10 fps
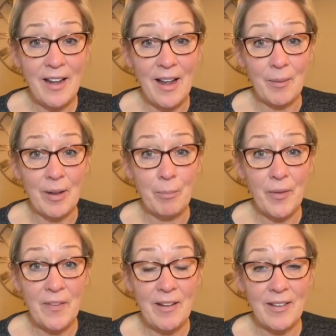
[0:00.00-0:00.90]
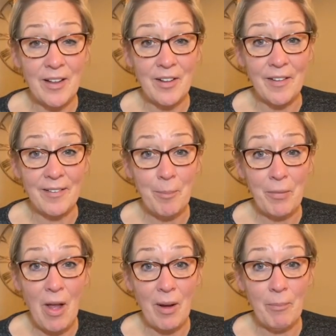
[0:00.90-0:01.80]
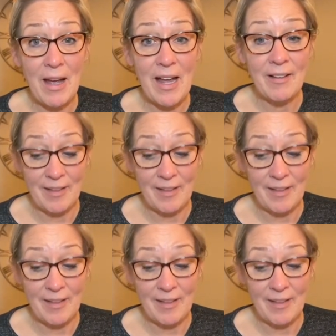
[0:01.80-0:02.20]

I'm going to put these into the Ziploc bags.